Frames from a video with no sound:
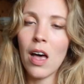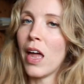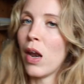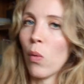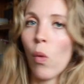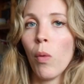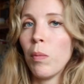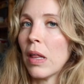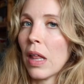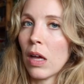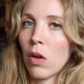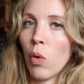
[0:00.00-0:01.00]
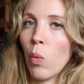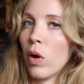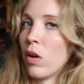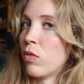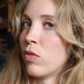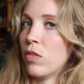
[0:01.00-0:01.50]
And it won't be like
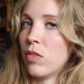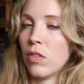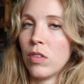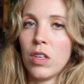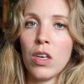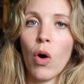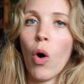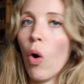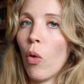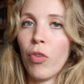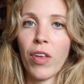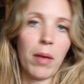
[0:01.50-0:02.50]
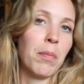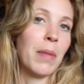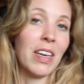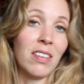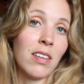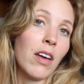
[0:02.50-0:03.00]
one of the all-time
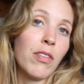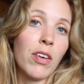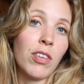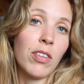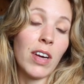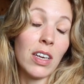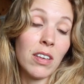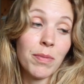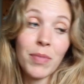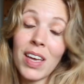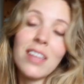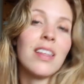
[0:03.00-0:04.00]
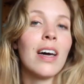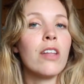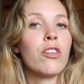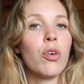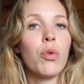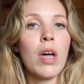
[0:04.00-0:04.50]
best I've ever read. And
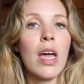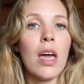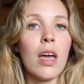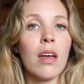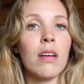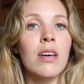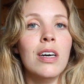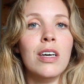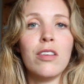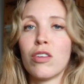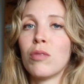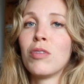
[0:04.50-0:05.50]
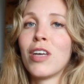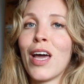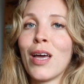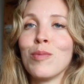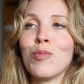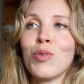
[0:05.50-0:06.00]
that's okay.
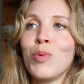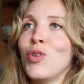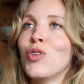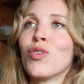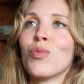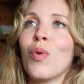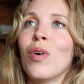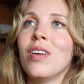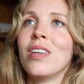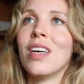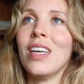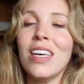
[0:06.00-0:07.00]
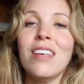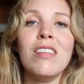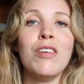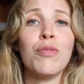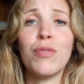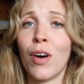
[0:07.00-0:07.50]
Sometimes we just want an
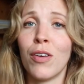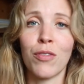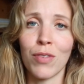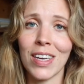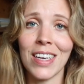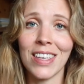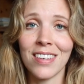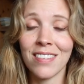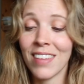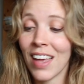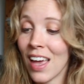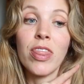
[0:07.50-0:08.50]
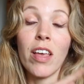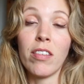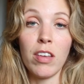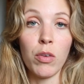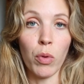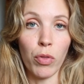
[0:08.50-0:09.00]
easy, fun read. The
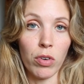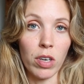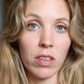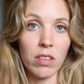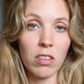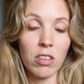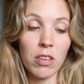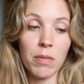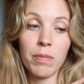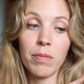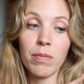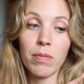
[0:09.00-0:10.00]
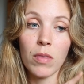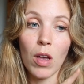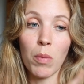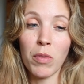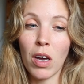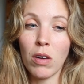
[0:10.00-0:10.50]
sequel to this
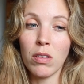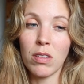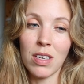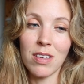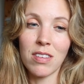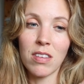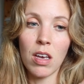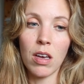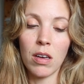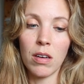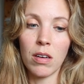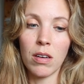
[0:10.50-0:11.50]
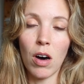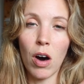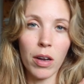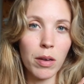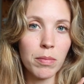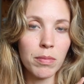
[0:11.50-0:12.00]
comes out this
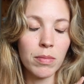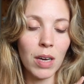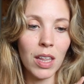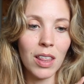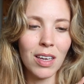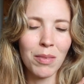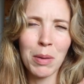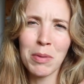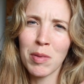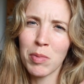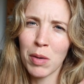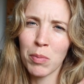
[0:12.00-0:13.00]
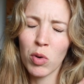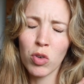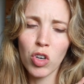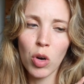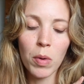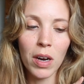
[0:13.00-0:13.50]
autumn, I think, maybe September,
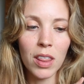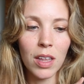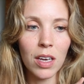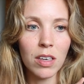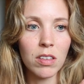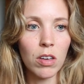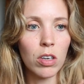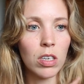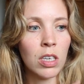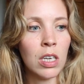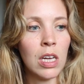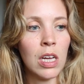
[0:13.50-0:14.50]
October, I think I saw,